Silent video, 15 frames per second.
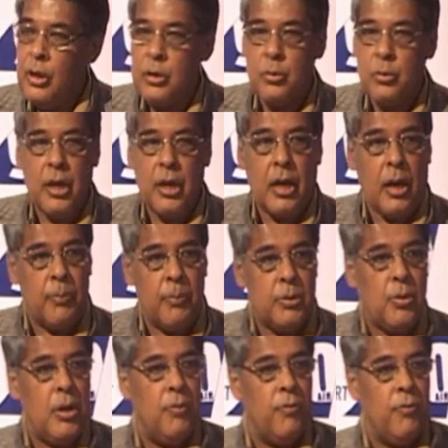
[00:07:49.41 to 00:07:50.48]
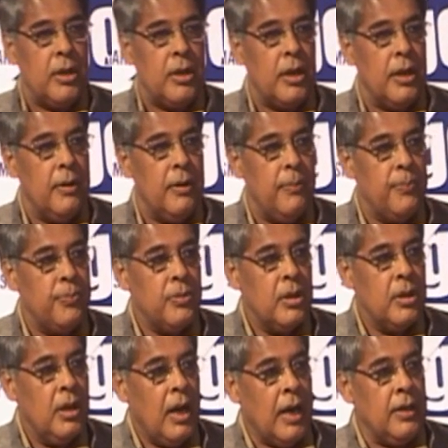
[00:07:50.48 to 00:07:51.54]
So they come to him one day
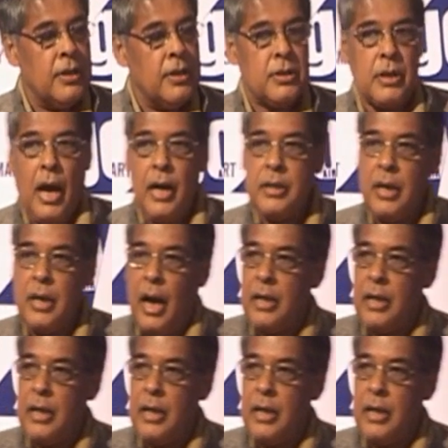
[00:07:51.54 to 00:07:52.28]
and they start